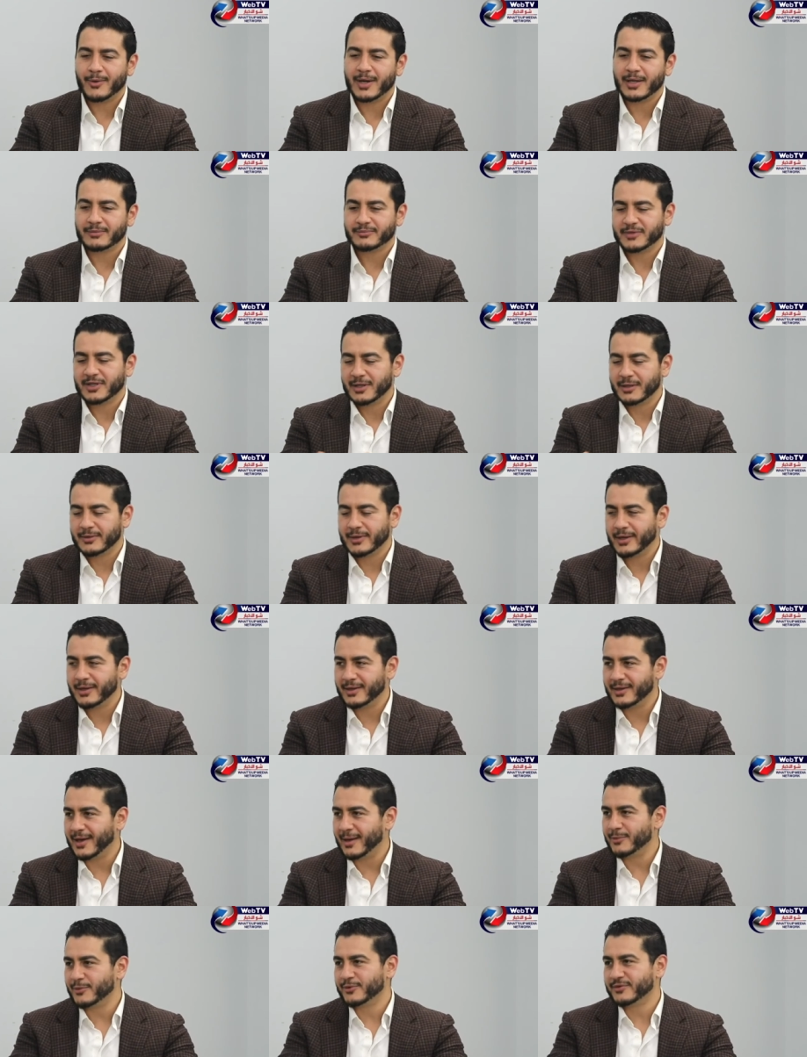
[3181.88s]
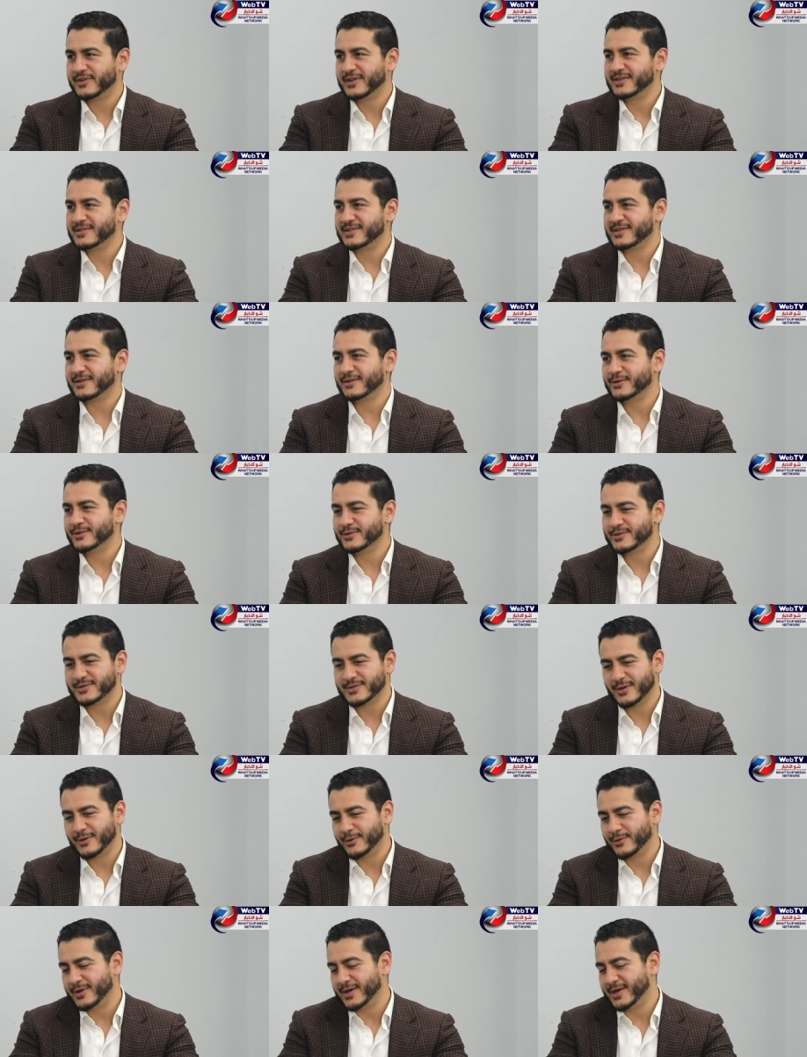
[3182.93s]
well, you know, hey, Abdul said he's going to lose,
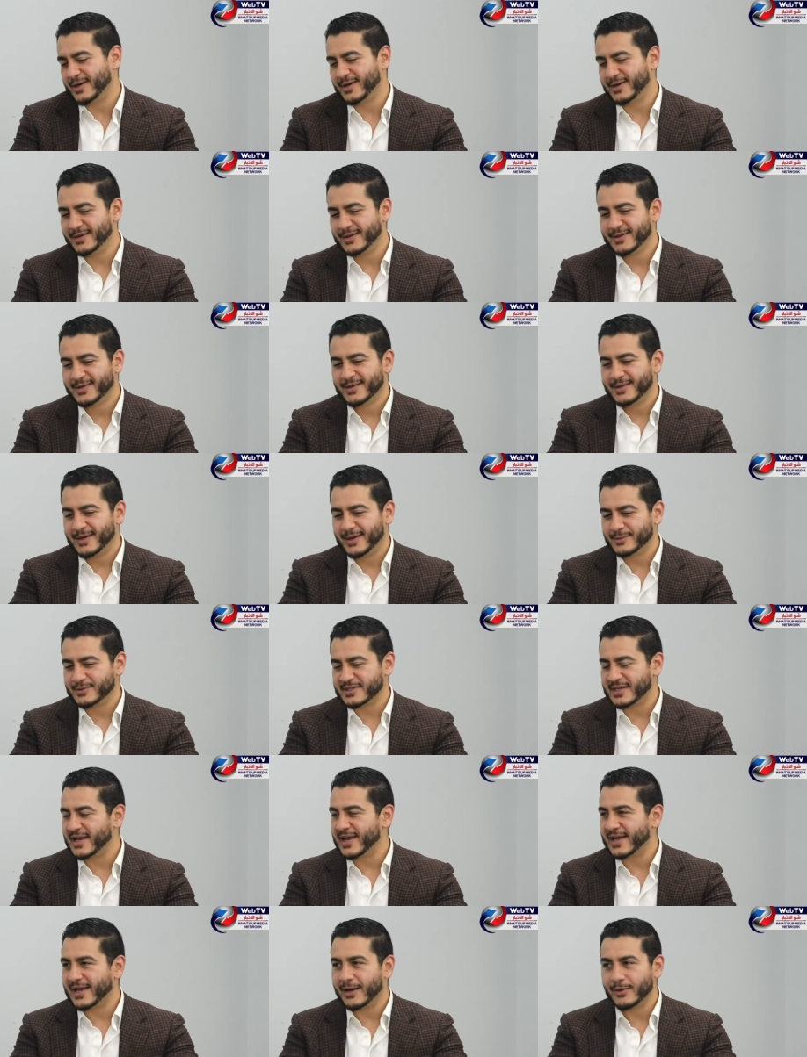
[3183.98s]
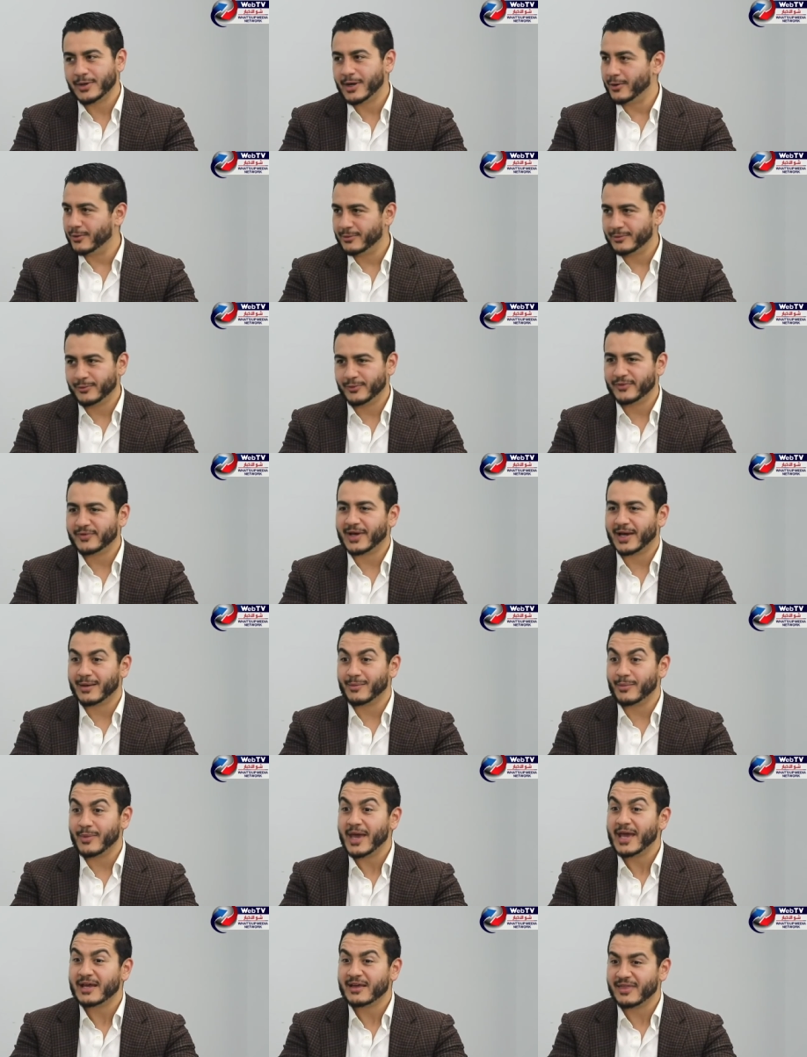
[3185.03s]
so I'm just going to hang out. No, we've got to
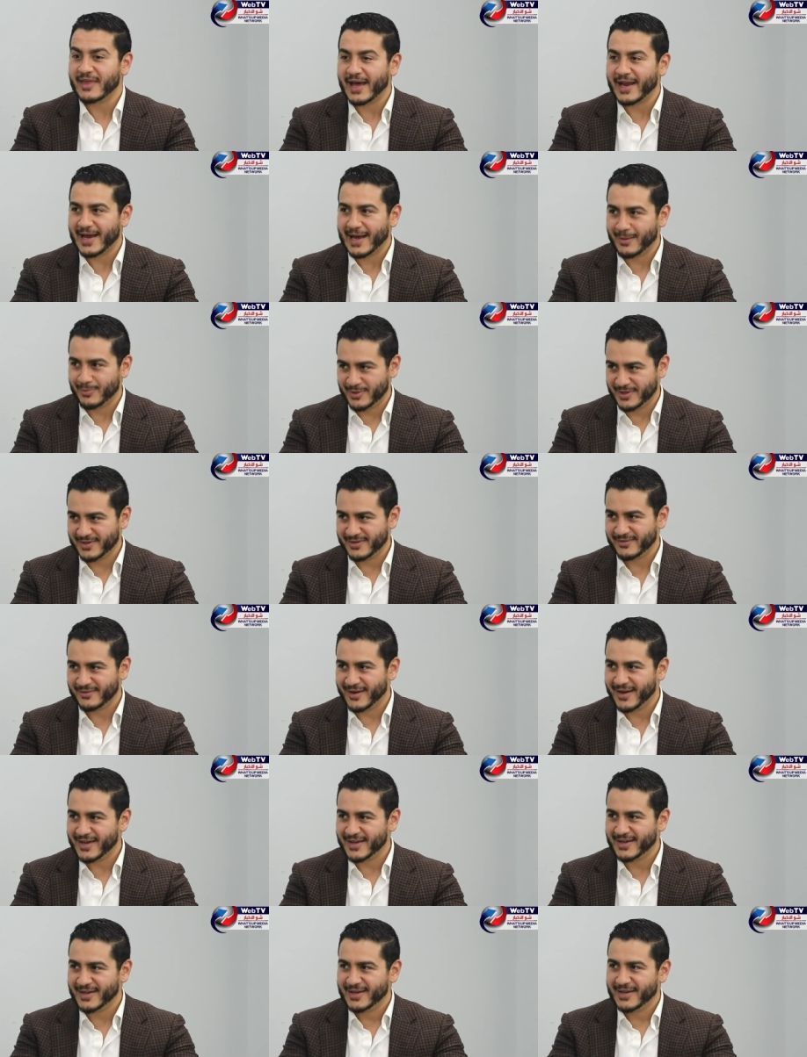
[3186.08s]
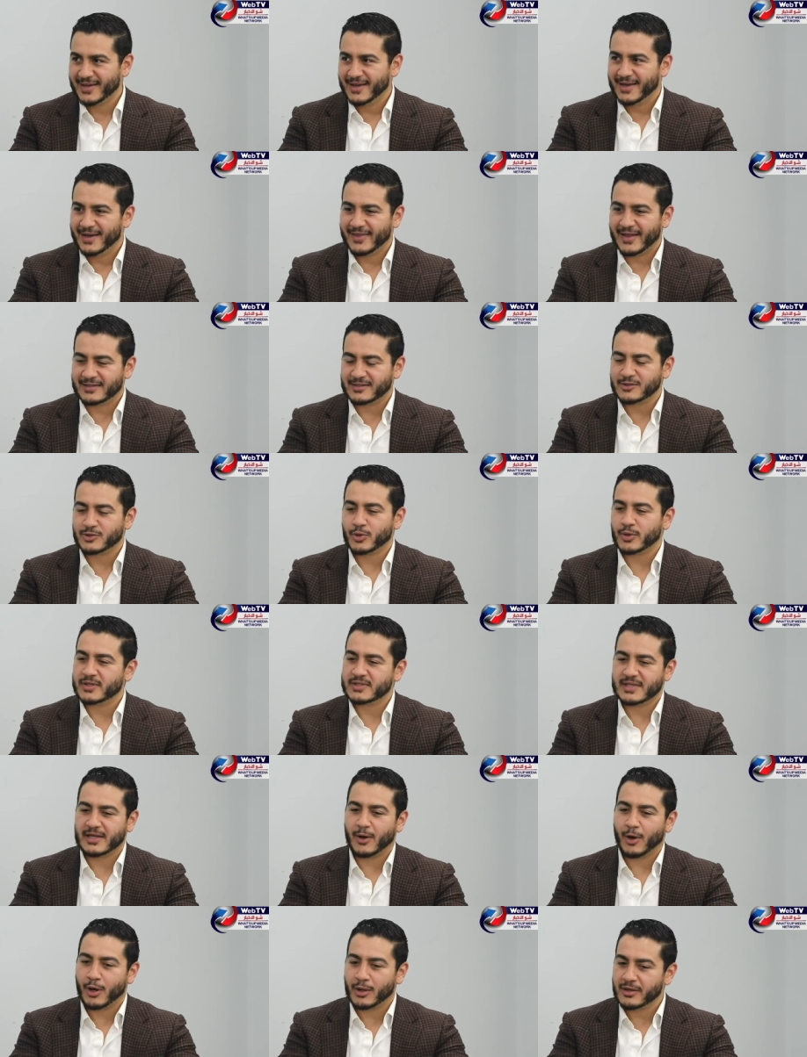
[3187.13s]
make that happen, right? That's a choice
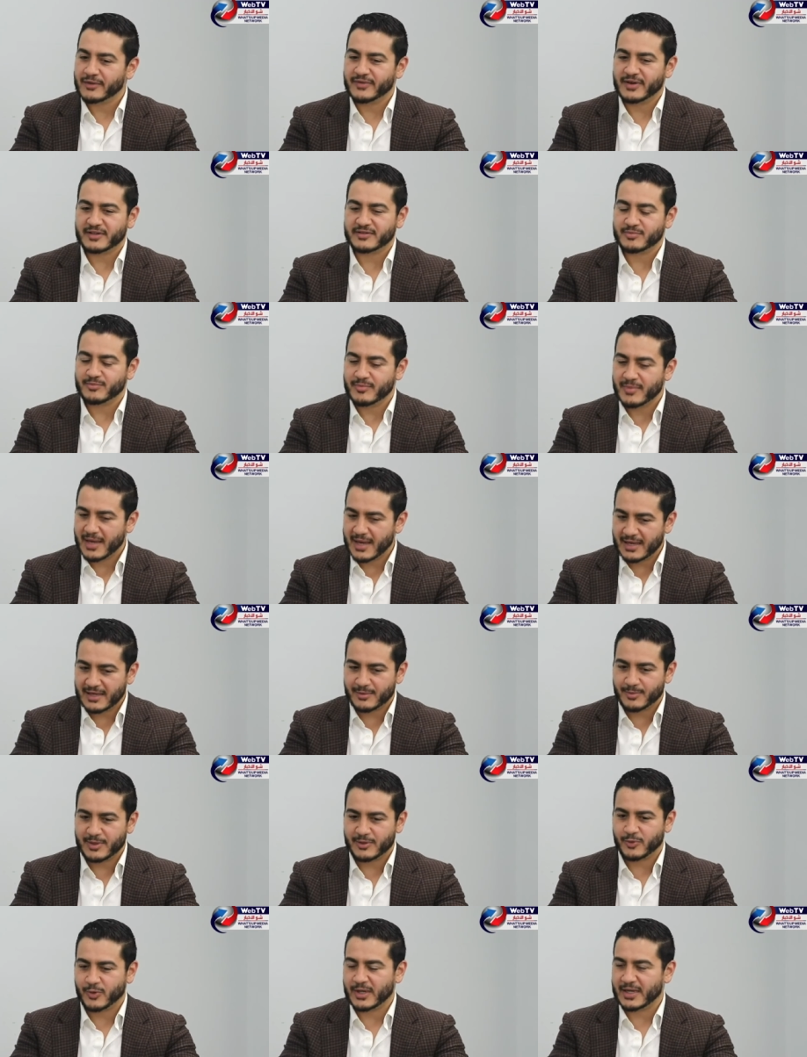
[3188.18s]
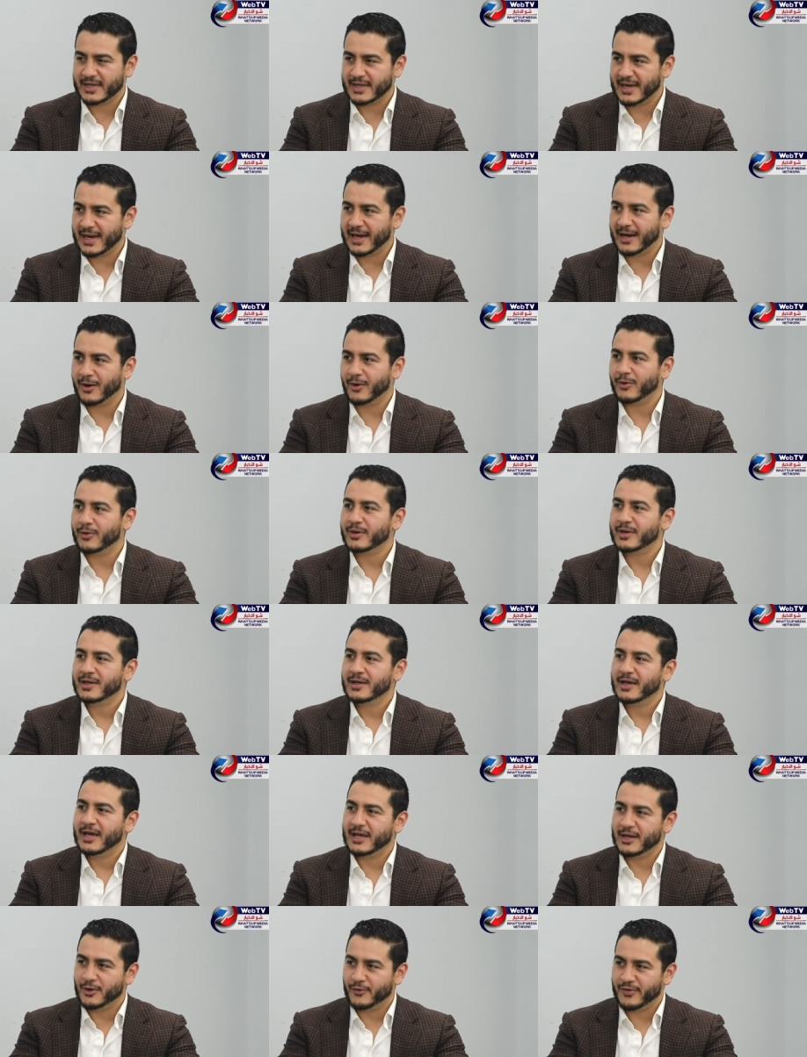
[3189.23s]
that all of us make between now
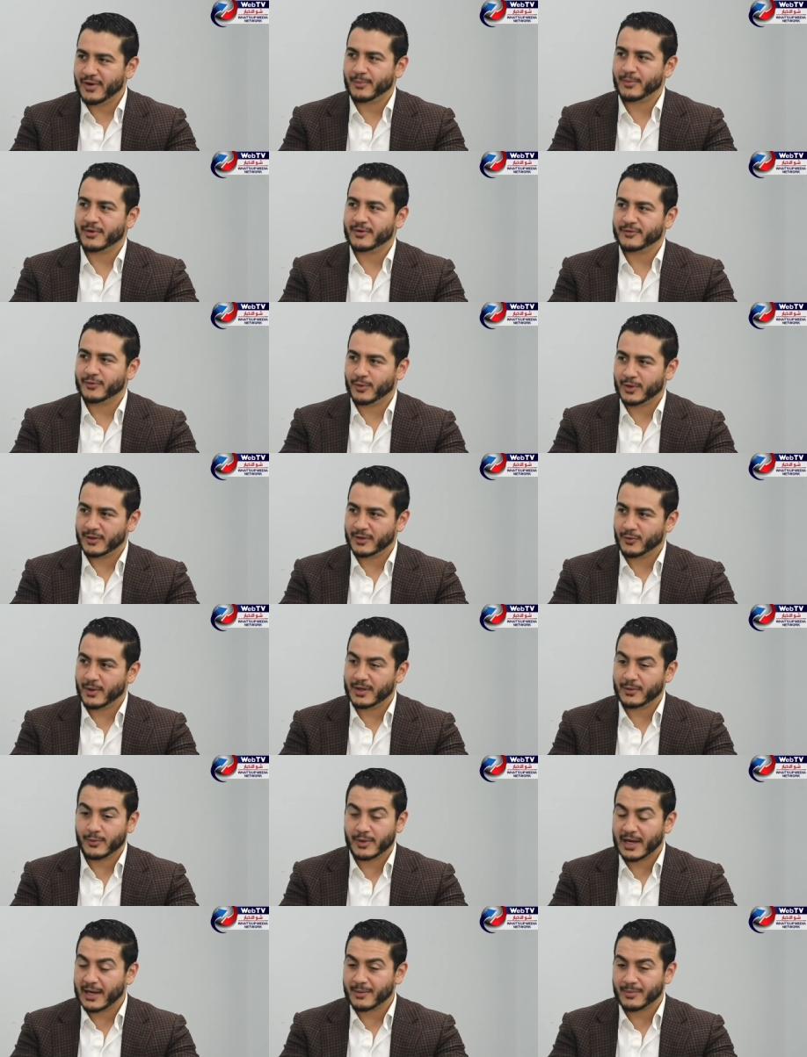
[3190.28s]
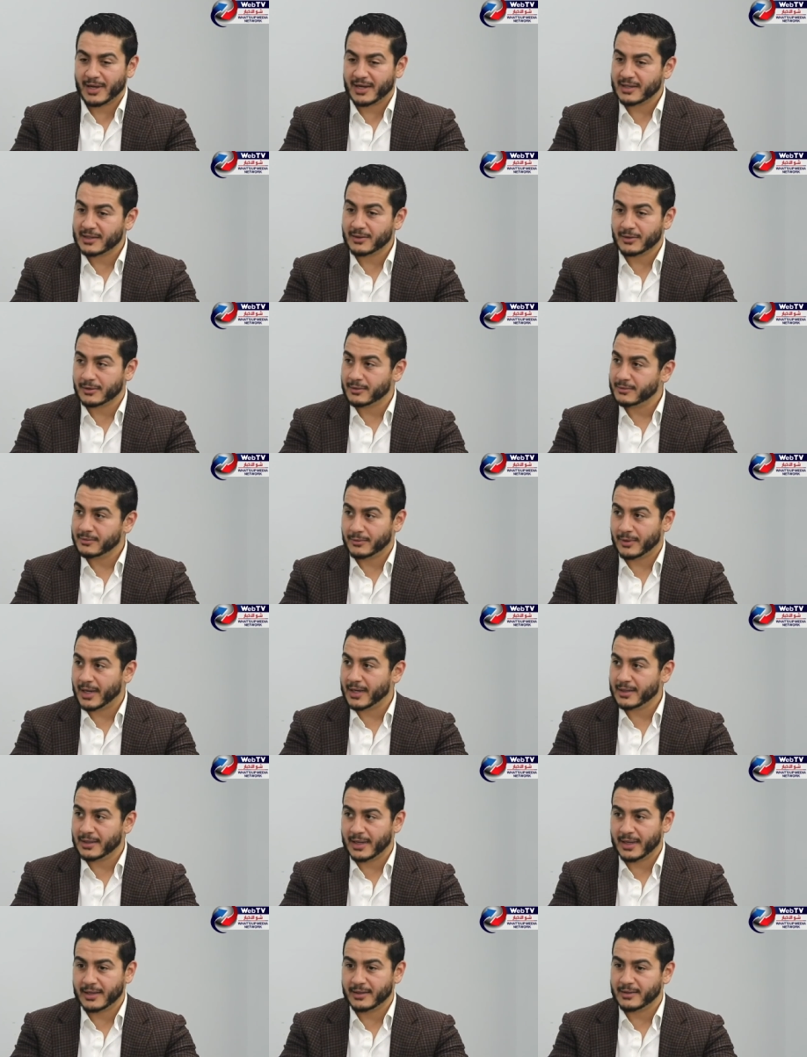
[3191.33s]
and November of 2020. We got about a year,
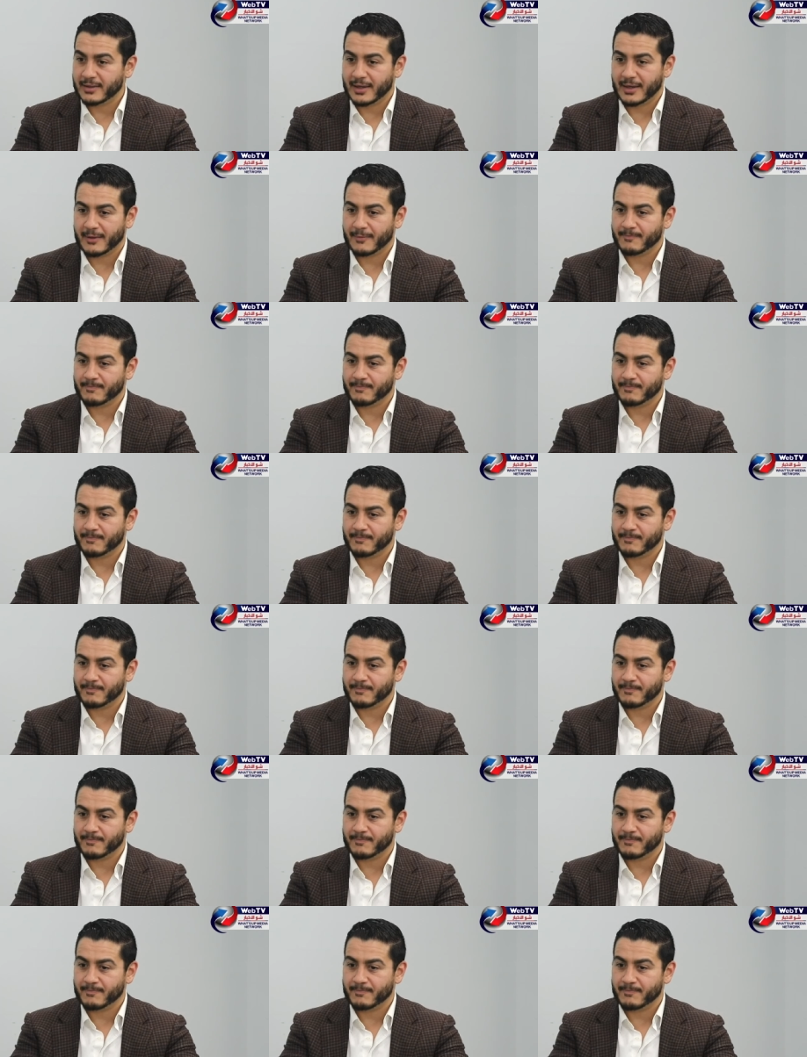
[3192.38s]
right? And